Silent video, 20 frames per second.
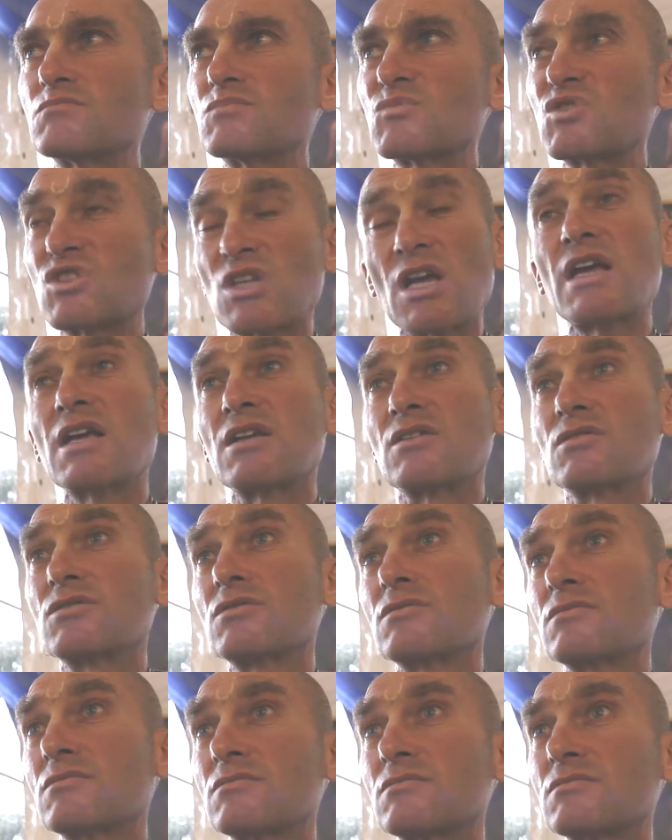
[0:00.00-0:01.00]
change,
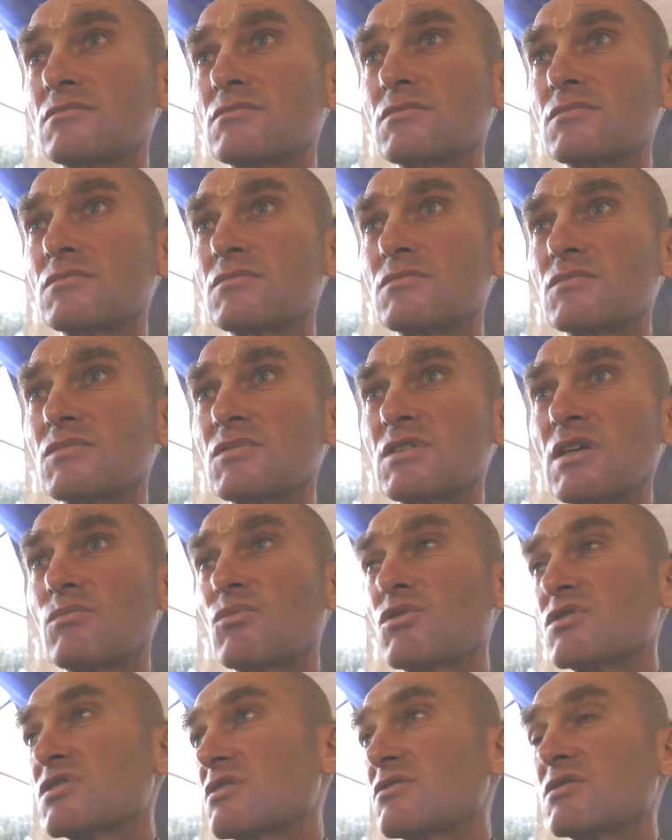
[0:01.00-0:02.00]
get
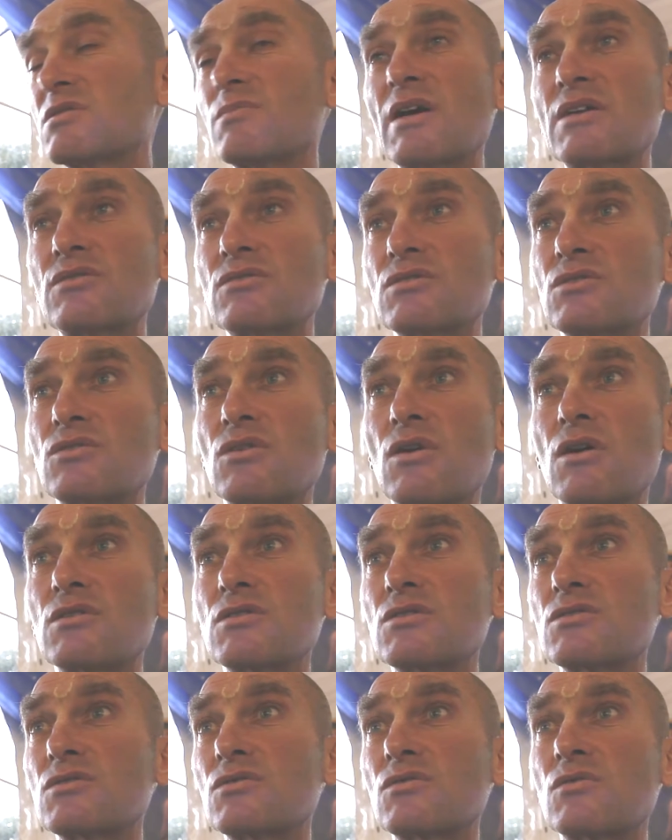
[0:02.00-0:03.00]
more serious about Krishna
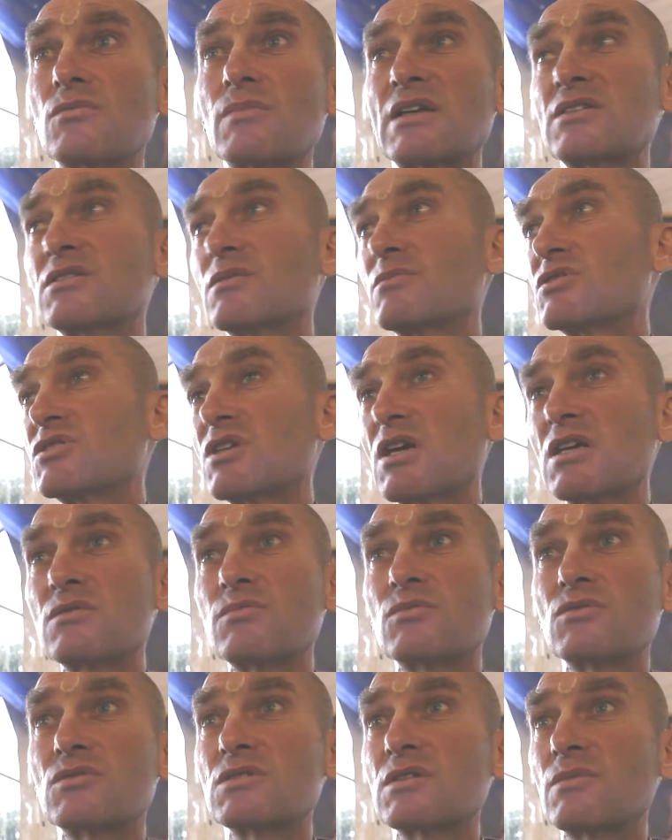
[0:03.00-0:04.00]
consciousness, or make some
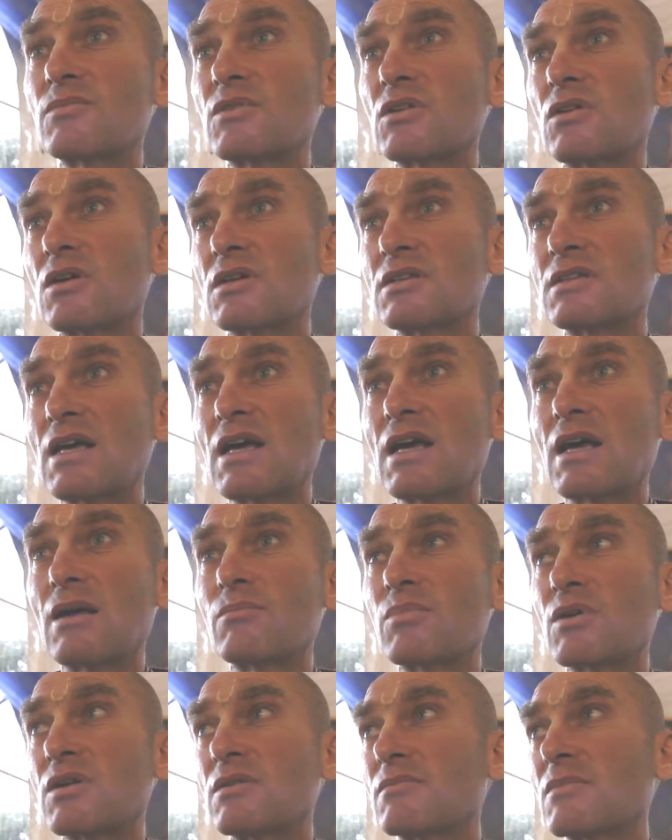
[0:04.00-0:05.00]
adjustment or something like
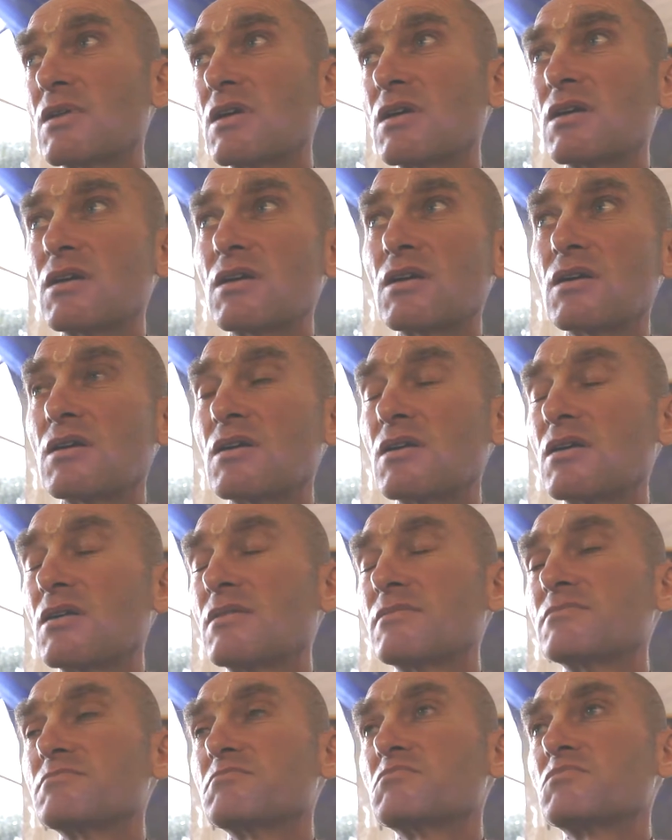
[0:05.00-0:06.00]
that. But
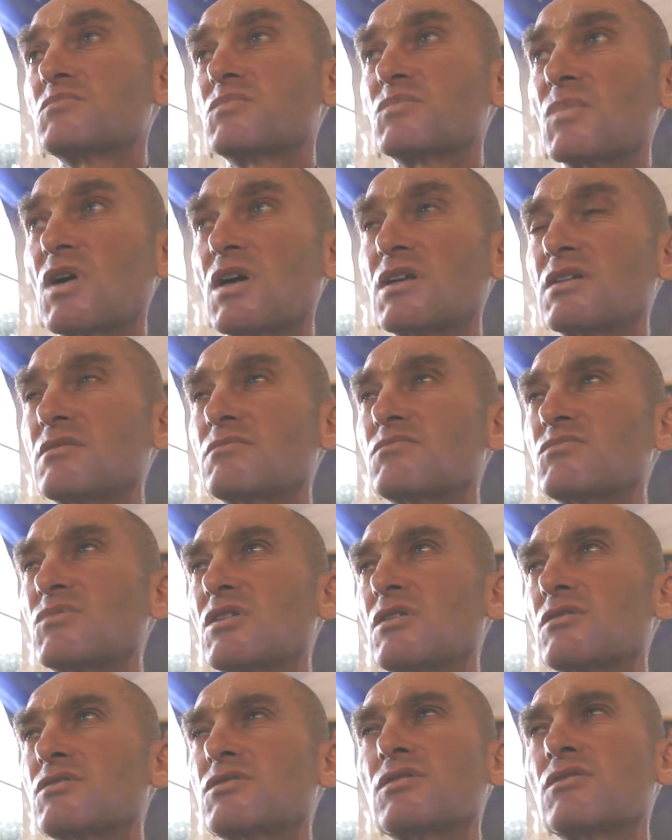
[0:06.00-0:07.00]
I
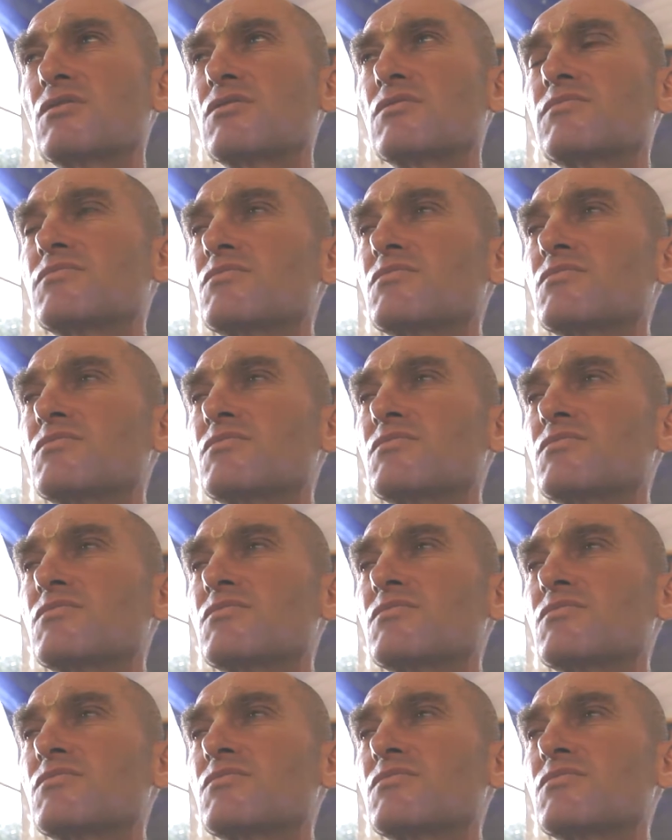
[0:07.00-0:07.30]
didn't, so